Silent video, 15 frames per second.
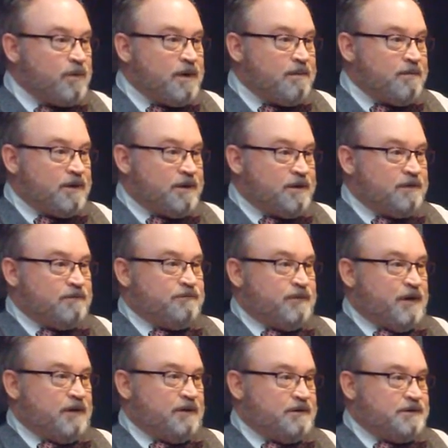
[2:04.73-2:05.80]
women who
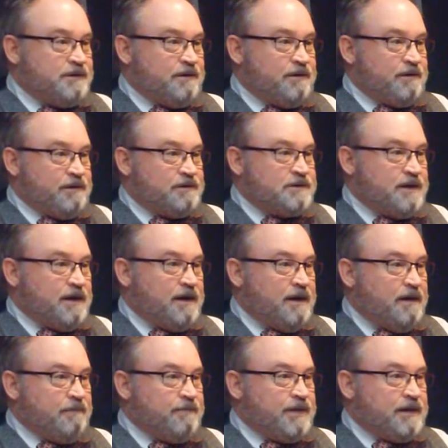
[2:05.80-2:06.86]
volunteer their time.